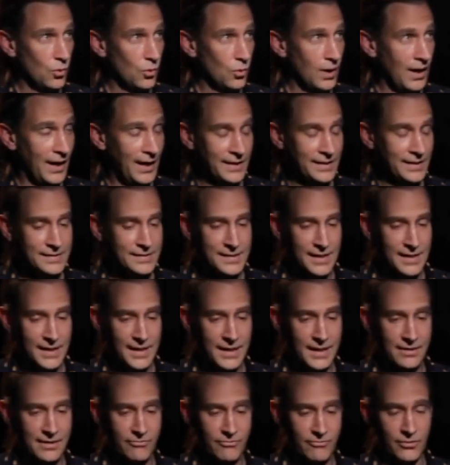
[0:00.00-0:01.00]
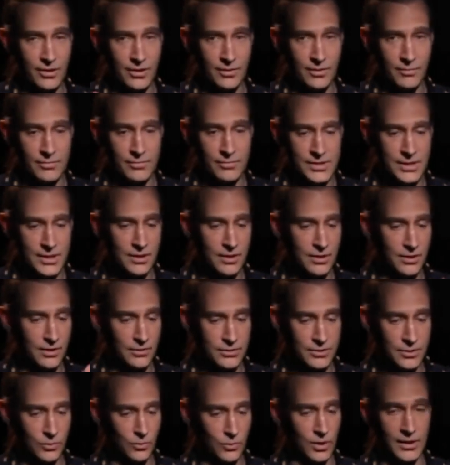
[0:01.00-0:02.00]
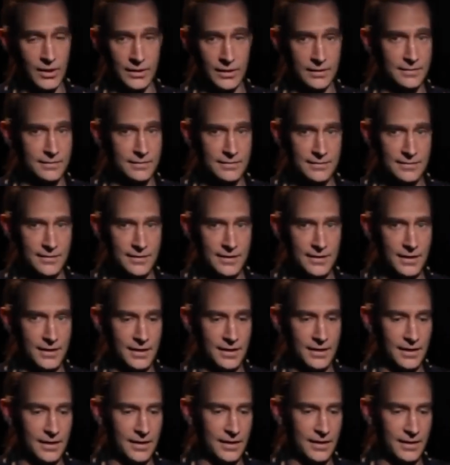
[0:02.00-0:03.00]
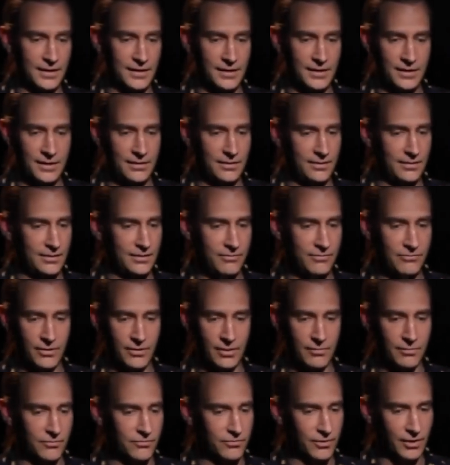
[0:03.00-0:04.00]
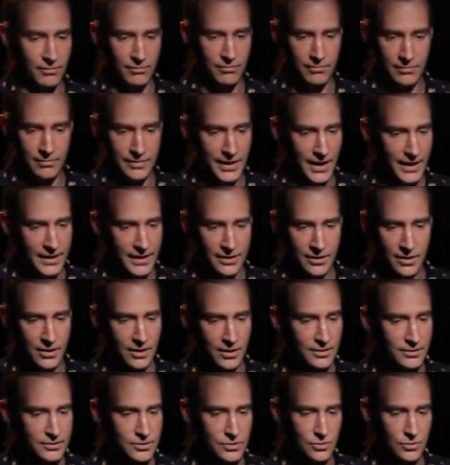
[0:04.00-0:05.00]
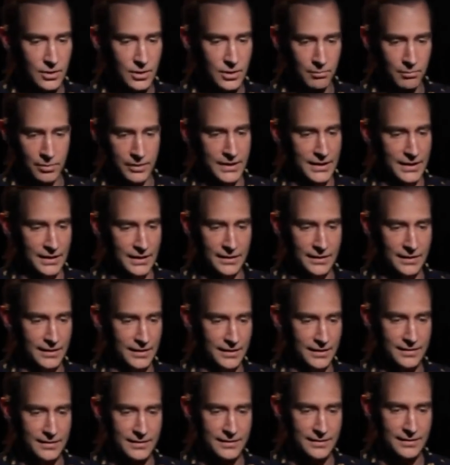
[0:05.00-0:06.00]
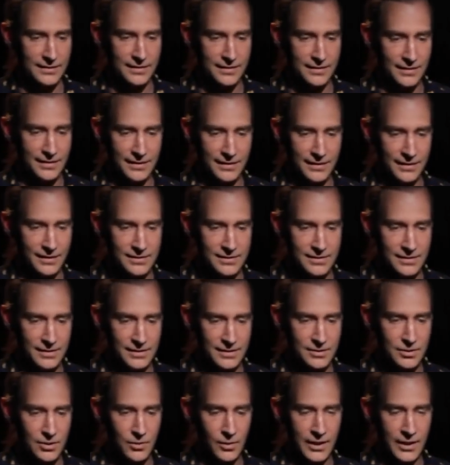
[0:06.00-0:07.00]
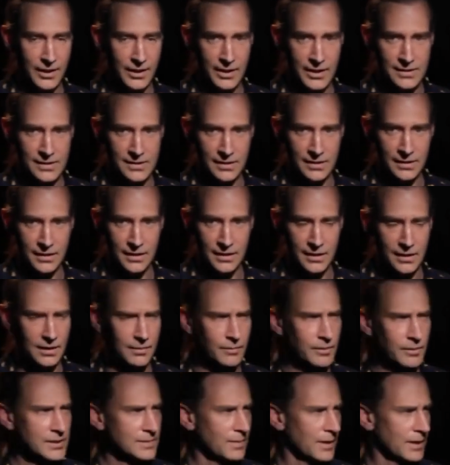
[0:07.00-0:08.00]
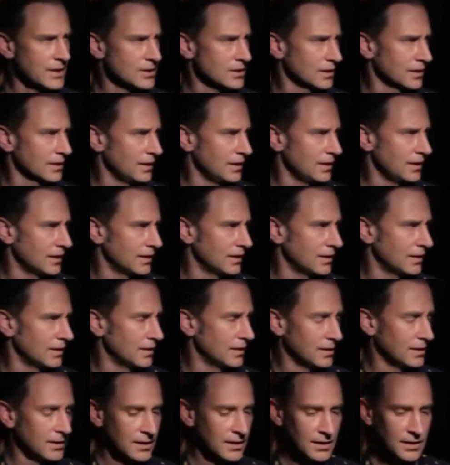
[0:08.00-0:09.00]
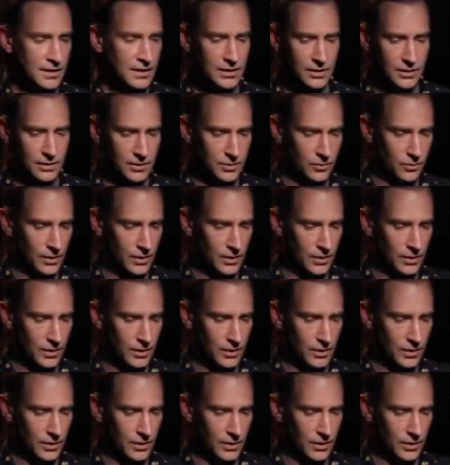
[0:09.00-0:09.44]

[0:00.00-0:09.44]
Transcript: I'd say from 0 to 1, from not at all to completely. It's quite amazing, especially in the